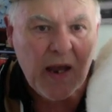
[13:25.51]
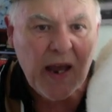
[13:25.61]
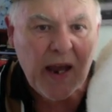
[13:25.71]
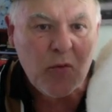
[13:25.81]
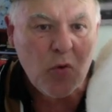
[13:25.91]

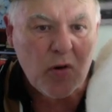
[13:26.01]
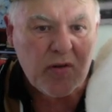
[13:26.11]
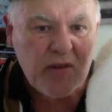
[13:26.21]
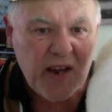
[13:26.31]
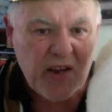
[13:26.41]
And rook
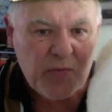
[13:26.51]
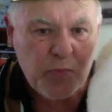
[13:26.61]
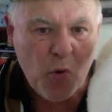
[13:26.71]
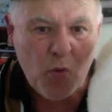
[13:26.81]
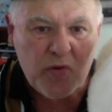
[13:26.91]
takes
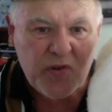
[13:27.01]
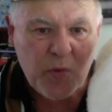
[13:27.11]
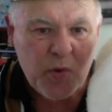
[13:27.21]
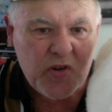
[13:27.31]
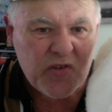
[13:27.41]
pawn, so
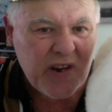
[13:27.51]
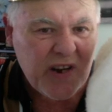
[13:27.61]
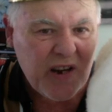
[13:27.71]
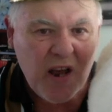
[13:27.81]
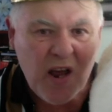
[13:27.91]
we're just going
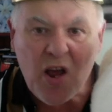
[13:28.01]
to